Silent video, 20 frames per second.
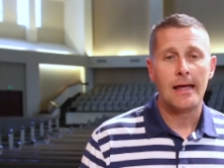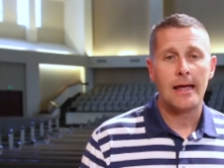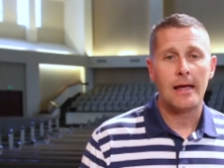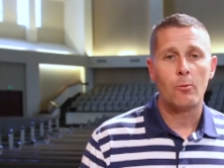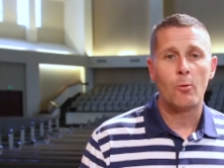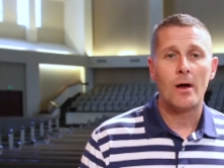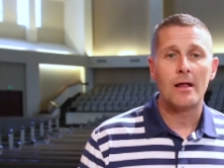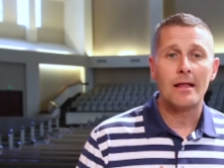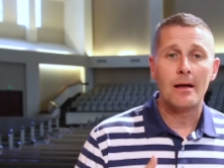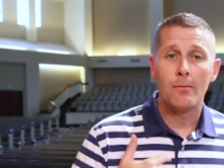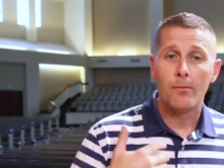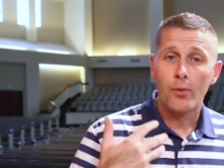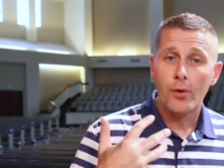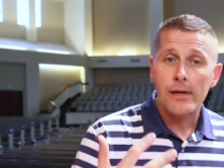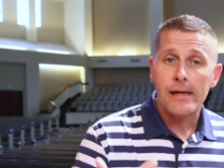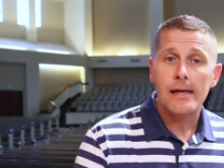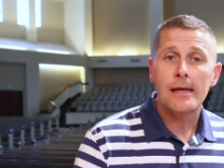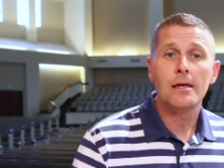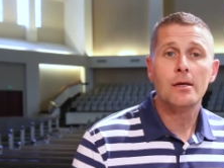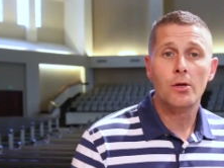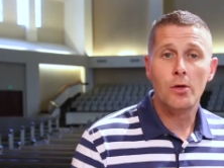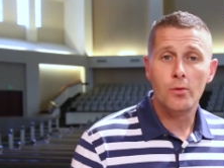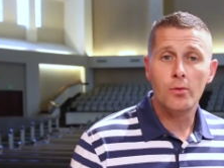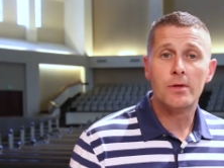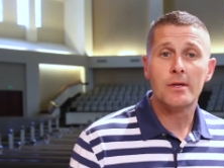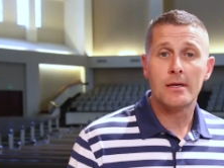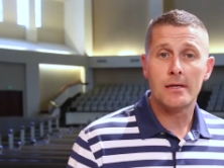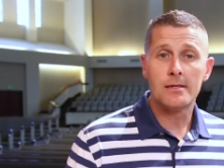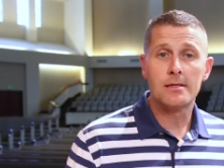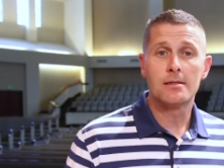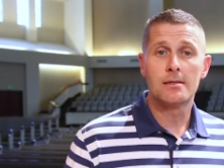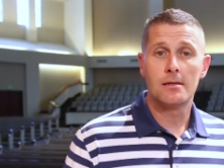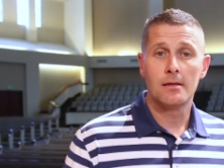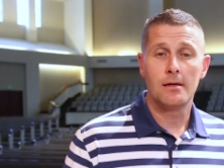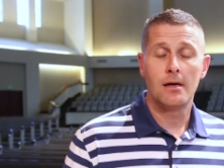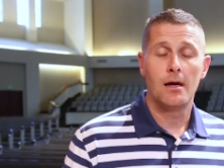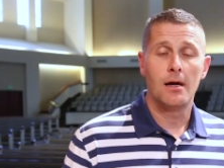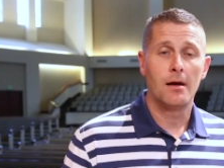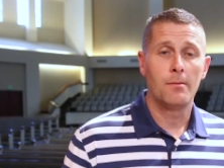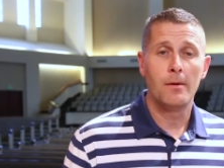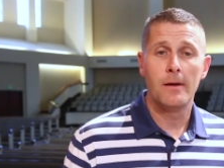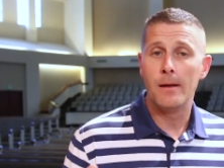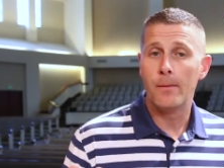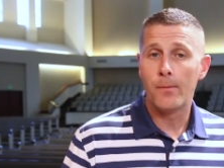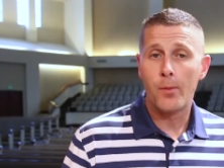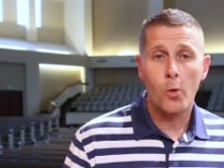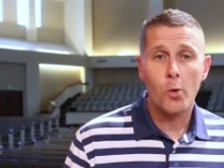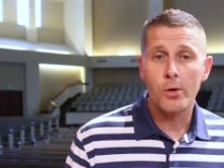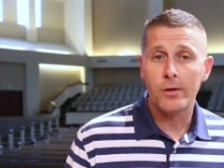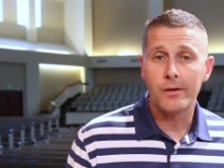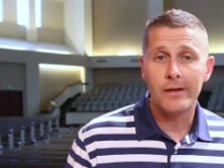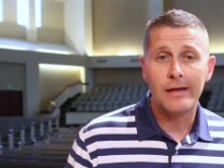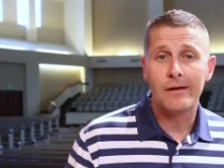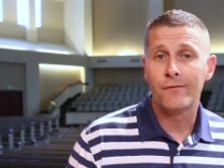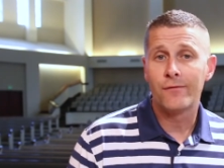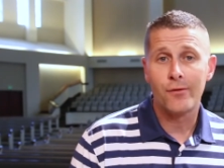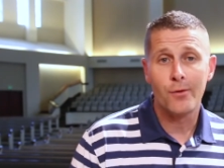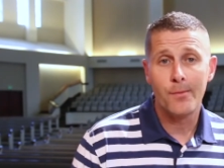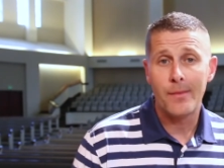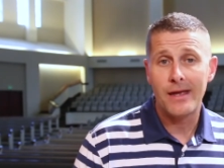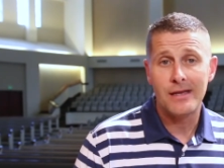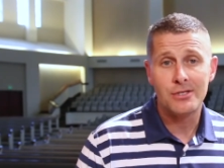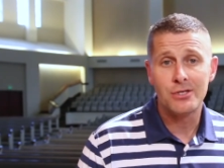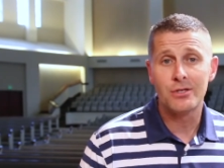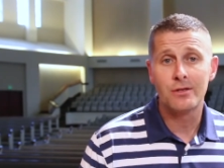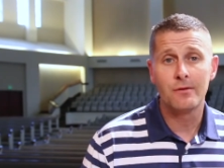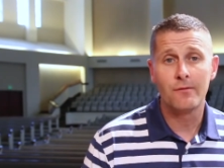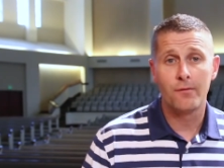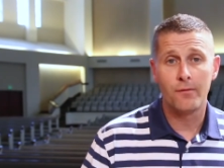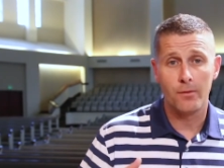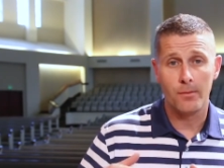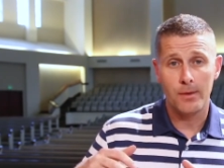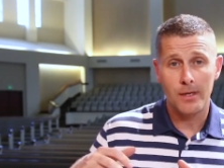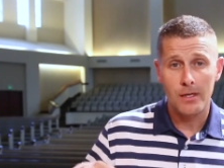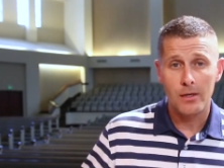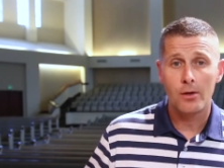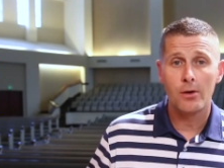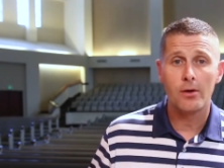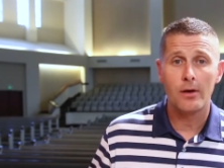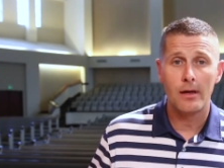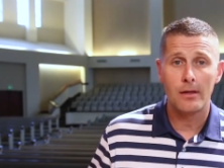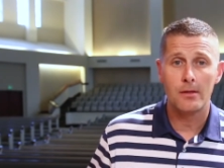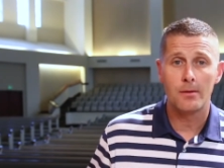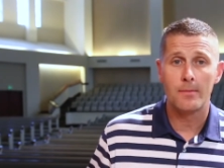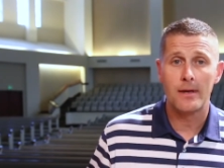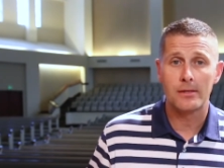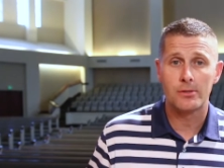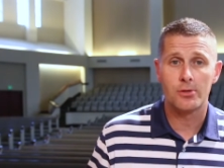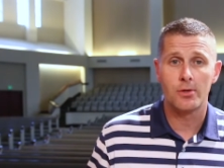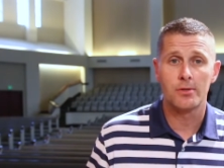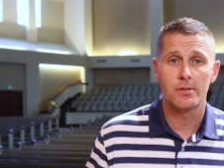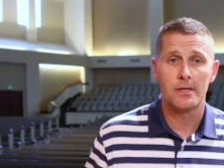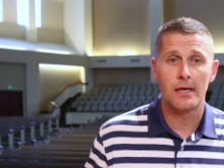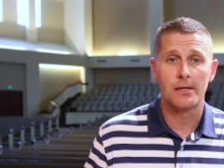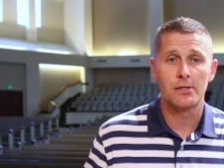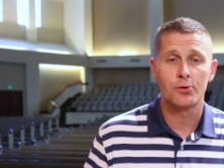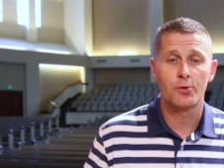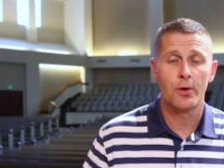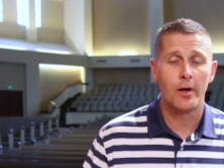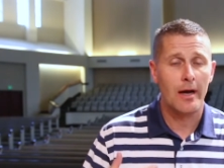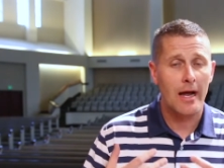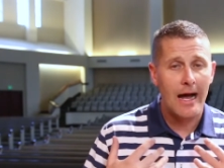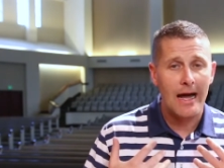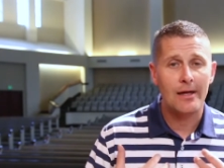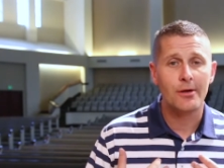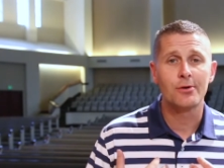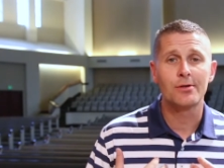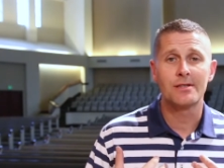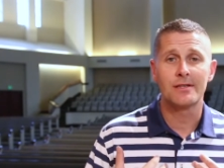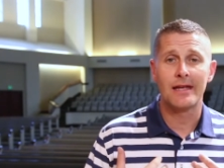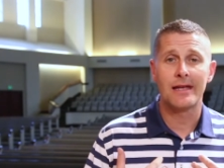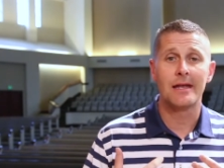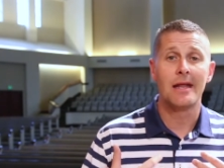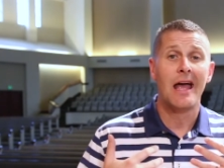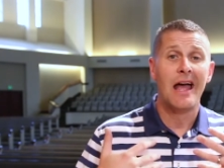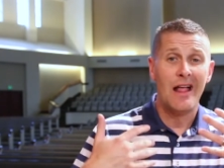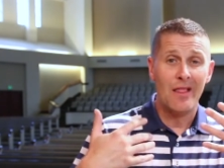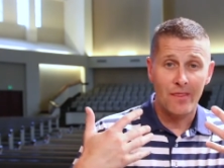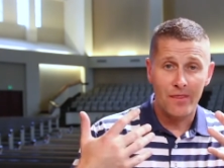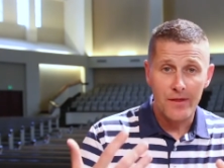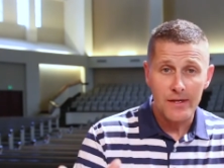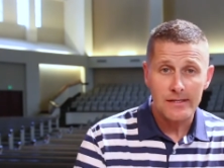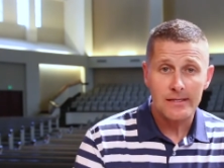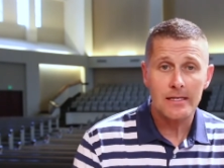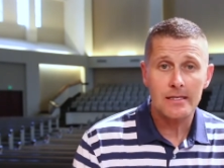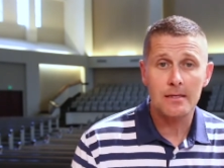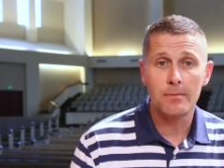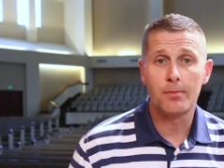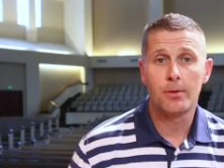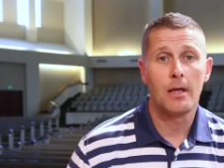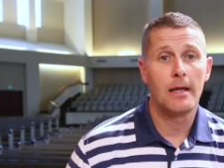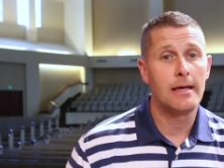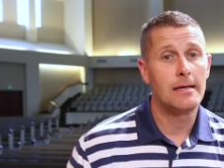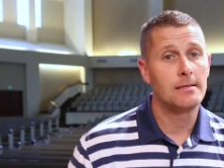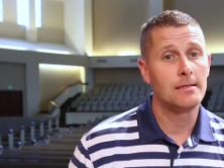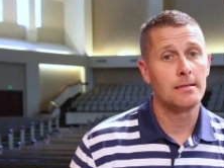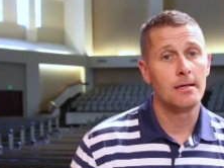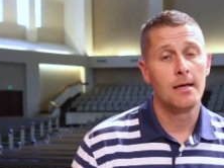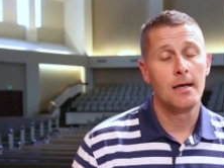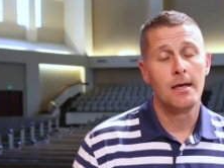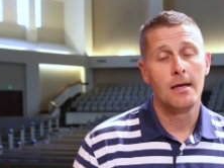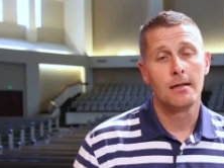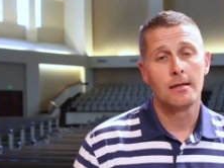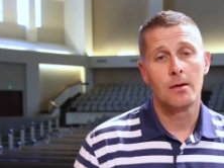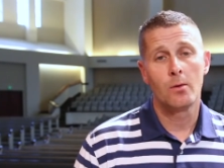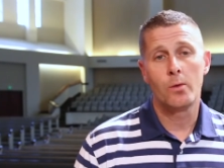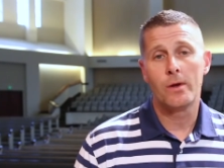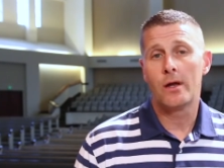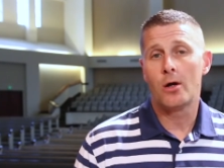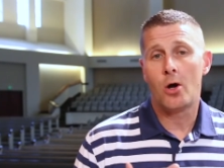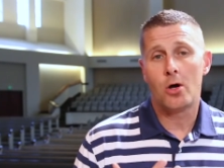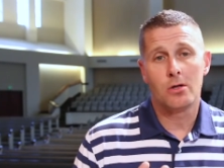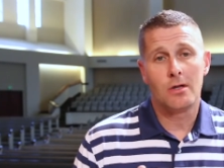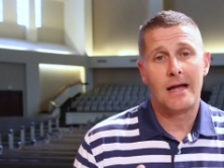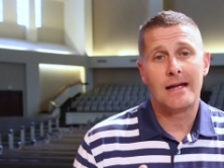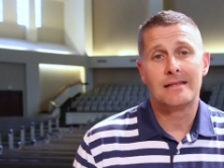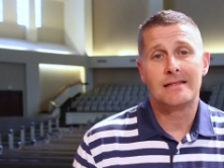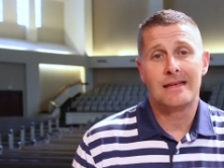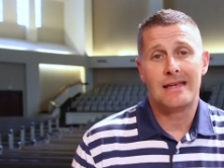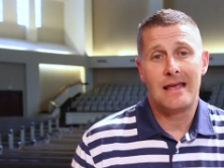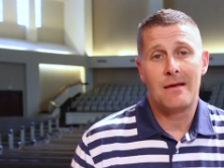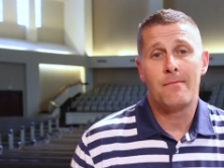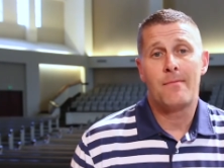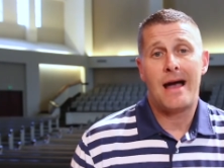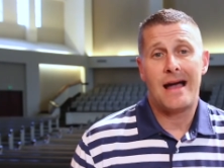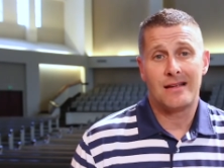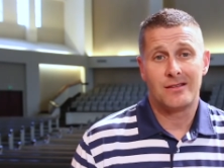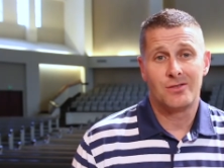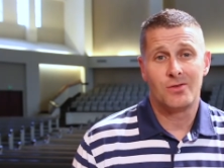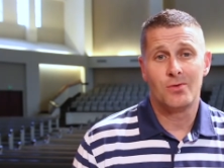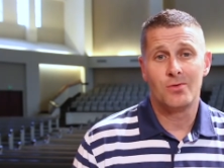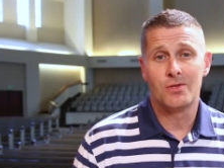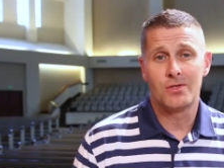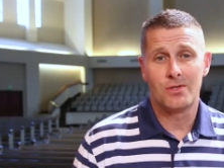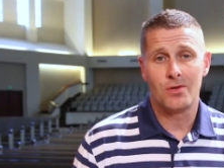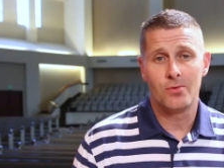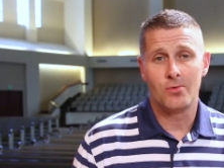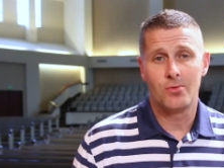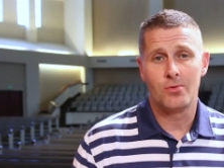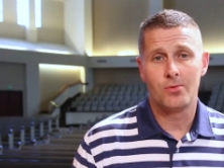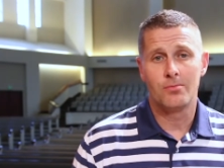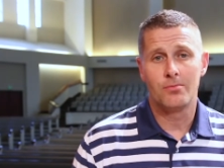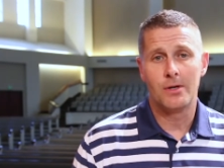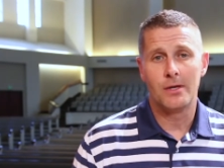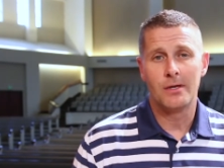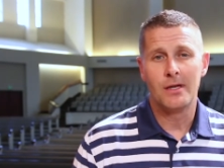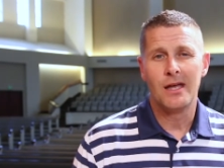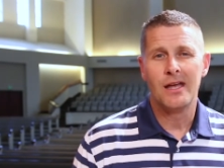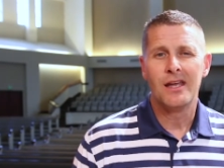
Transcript: And while I'm bringing you this important information from here in the Metro Sanctuary, I understand this is a place that we'd all like to get back to soon. But